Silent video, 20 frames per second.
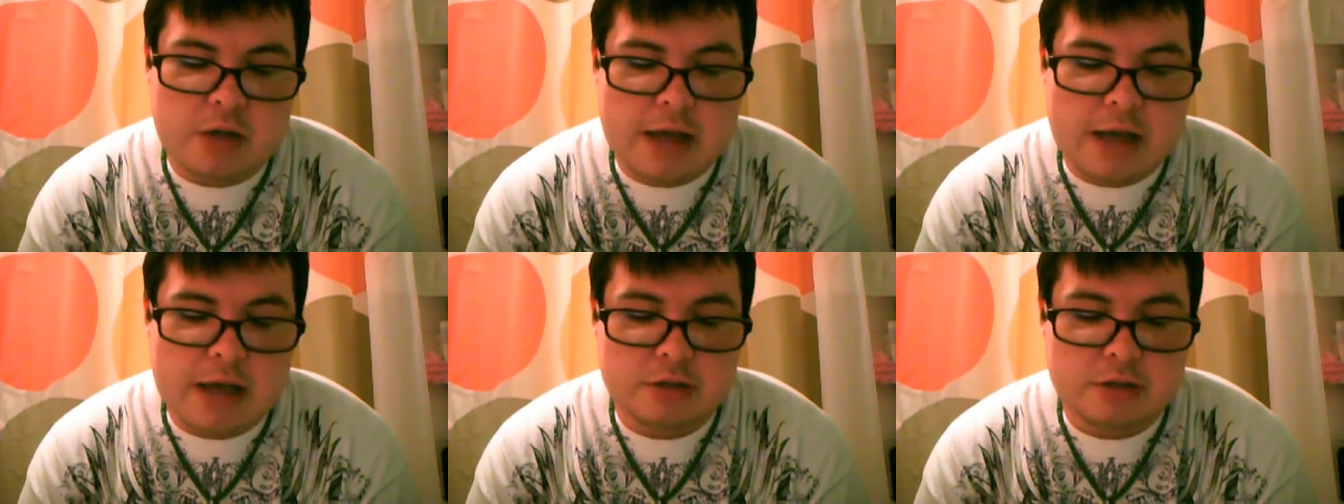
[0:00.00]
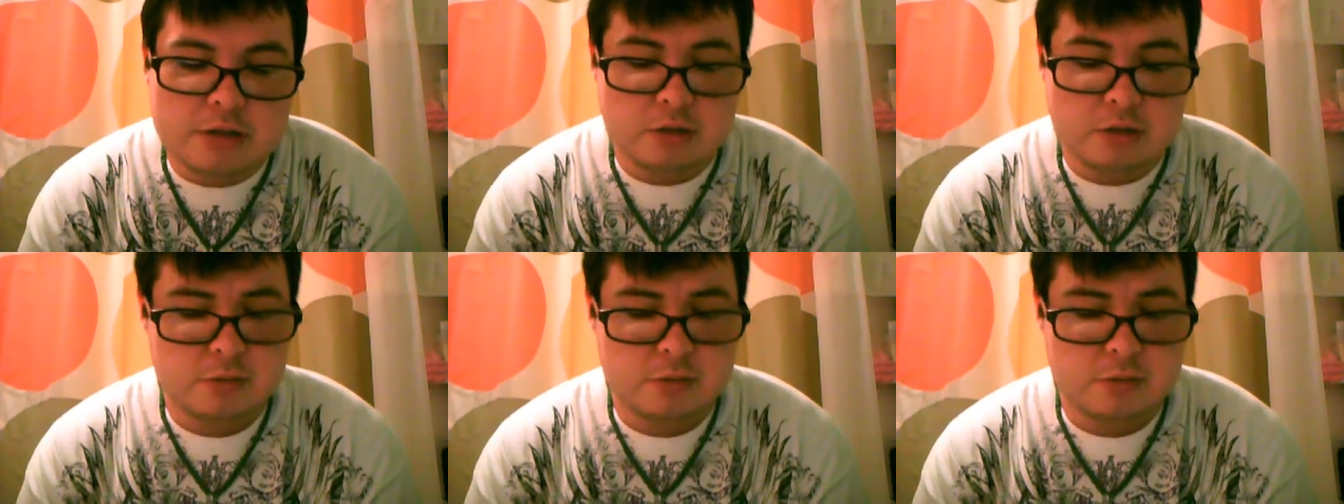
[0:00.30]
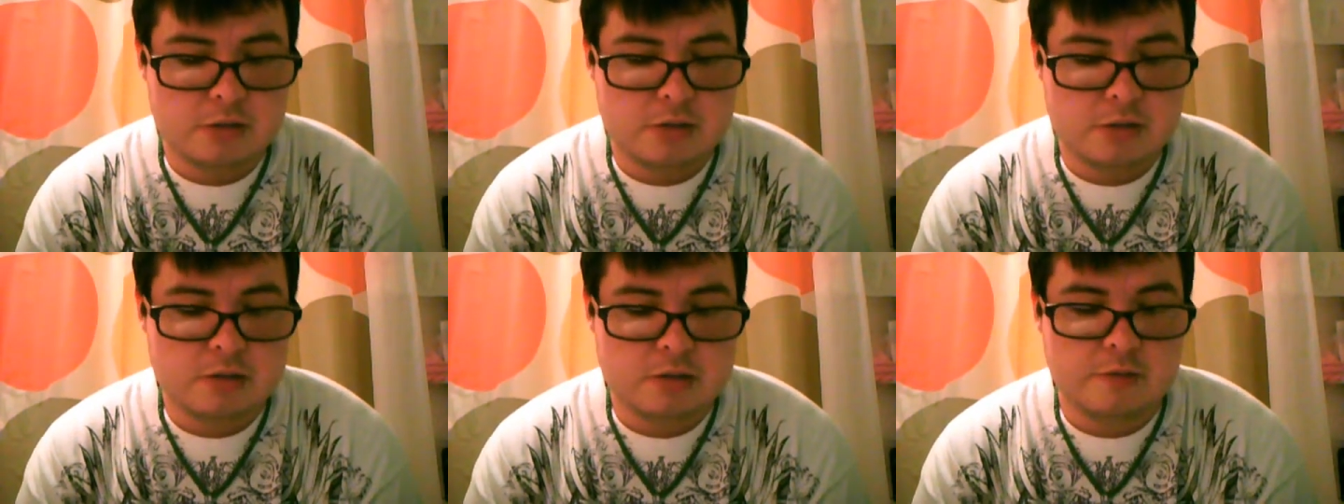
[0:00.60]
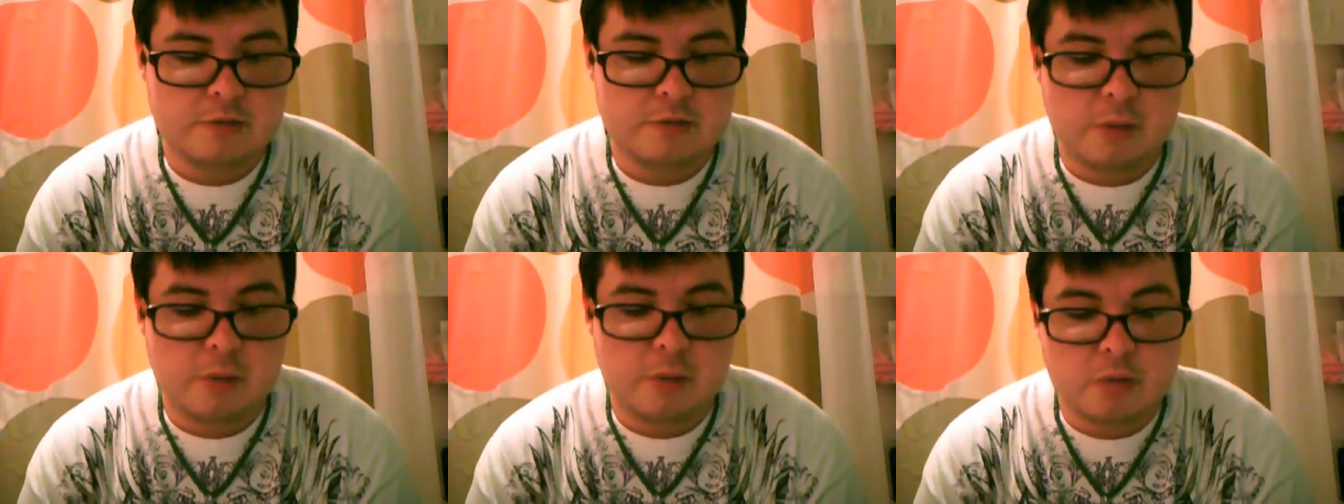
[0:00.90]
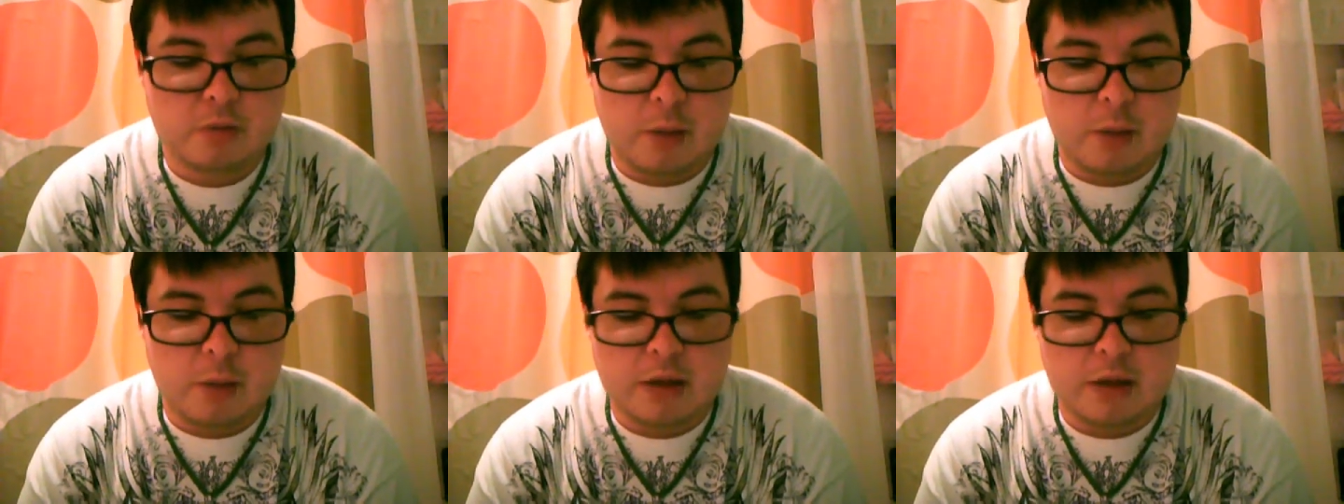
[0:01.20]
attributes of
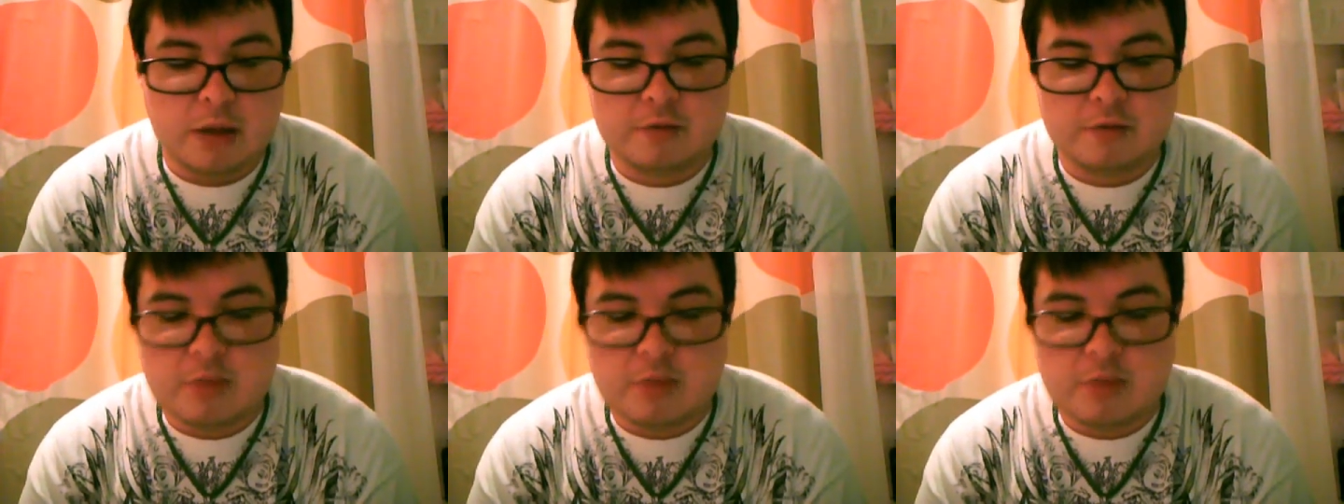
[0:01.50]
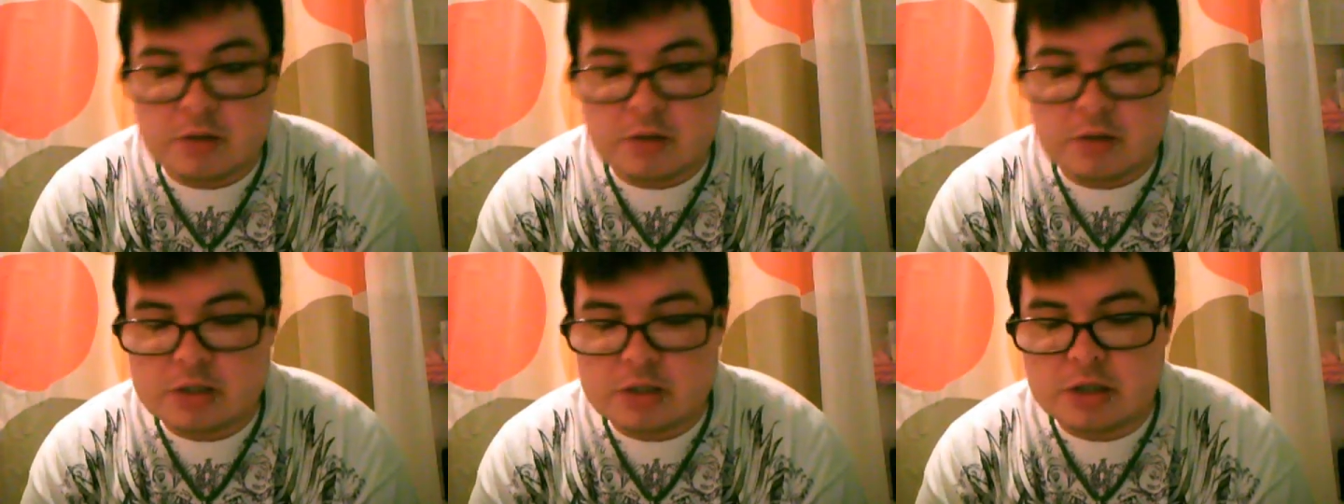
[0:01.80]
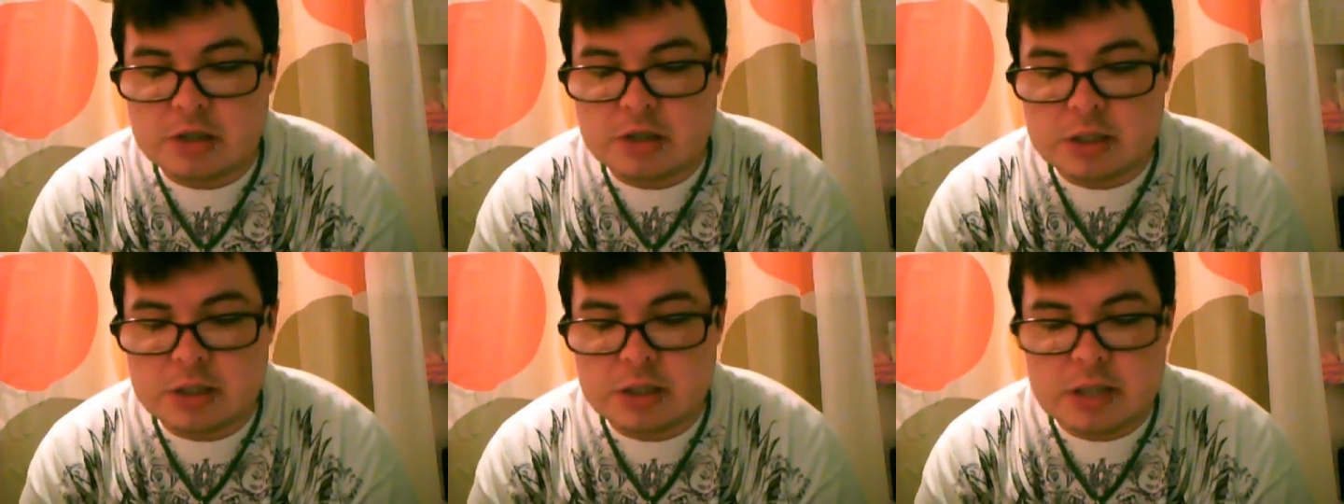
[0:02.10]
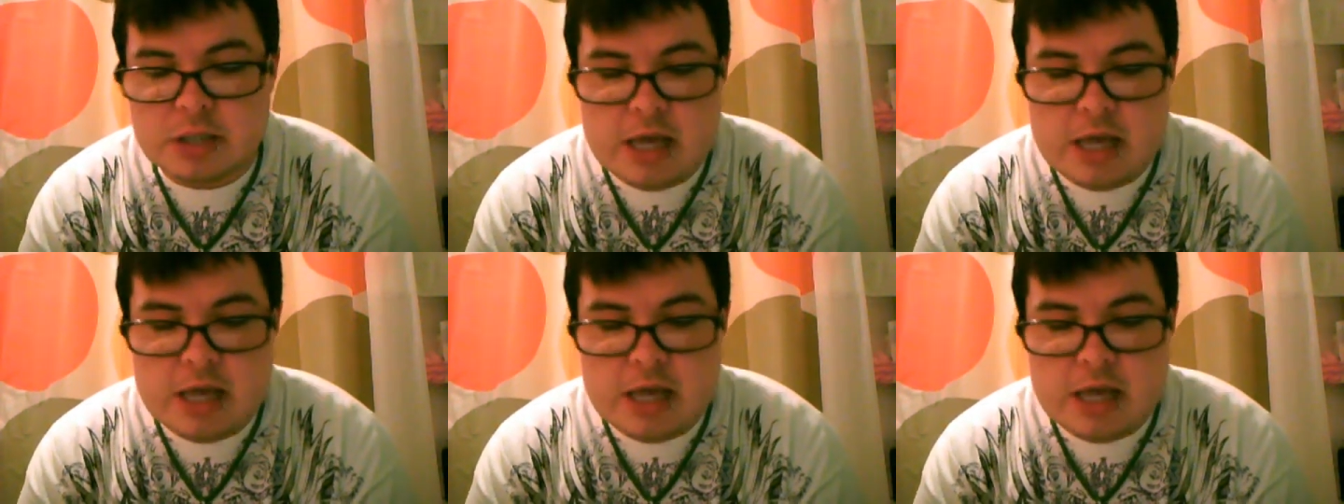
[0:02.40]
both male and female genders.